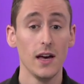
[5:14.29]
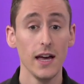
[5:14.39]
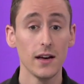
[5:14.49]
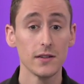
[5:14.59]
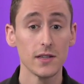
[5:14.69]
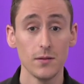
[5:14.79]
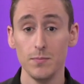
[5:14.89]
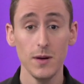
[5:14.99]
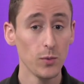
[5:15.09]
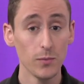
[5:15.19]
And
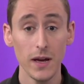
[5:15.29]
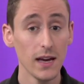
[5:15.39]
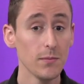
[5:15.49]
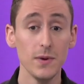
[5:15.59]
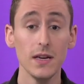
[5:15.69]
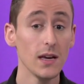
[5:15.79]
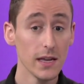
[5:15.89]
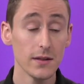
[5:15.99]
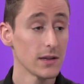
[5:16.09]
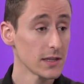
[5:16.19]
people may be
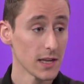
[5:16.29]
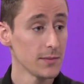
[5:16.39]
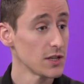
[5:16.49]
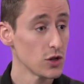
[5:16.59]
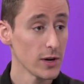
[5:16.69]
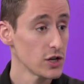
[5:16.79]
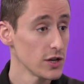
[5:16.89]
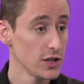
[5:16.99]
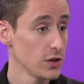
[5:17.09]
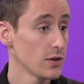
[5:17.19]
in the same
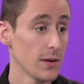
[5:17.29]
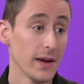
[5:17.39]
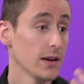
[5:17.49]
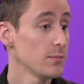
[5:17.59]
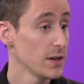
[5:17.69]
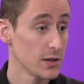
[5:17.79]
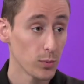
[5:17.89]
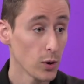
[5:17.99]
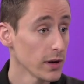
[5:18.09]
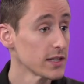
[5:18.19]
situation as you. They may be
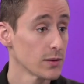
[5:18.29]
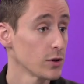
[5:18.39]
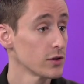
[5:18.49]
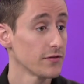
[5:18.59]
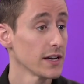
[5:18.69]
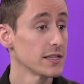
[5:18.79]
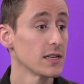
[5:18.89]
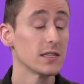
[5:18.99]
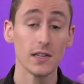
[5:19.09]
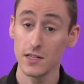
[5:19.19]
deploying similar
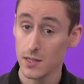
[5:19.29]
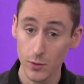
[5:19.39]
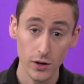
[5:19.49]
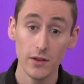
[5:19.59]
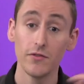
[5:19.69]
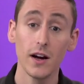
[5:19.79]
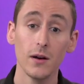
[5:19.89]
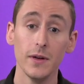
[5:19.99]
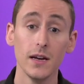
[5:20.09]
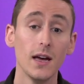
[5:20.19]
devices in a similar
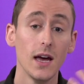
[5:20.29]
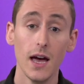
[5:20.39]
environment.